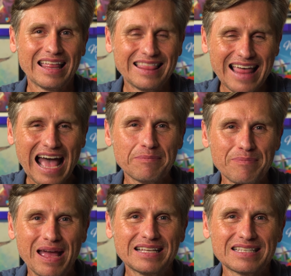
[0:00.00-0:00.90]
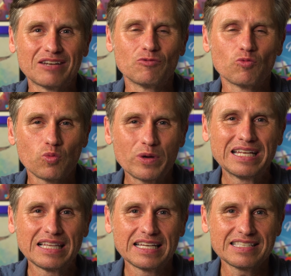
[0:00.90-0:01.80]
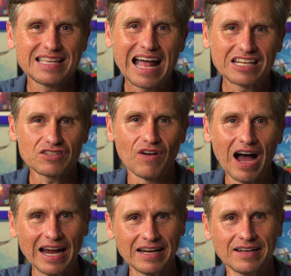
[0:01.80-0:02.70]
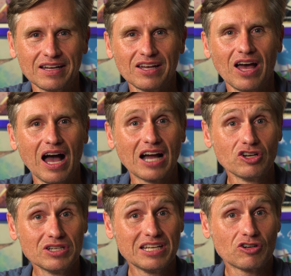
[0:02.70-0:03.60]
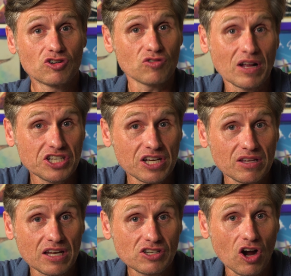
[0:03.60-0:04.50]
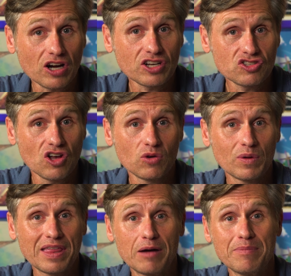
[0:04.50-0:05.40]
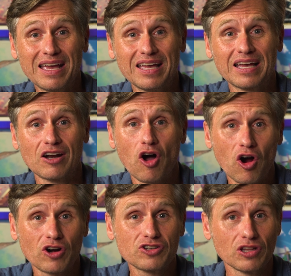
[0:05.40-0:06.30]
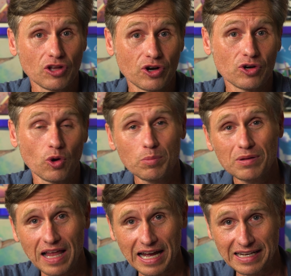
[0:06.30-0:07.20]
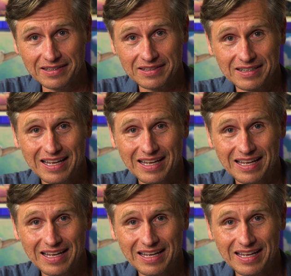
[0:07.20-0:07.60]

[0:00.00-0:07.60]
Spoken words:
And that makes it really satisfying. A good deal crunchier than Carcassonne without making it hard to learn or play.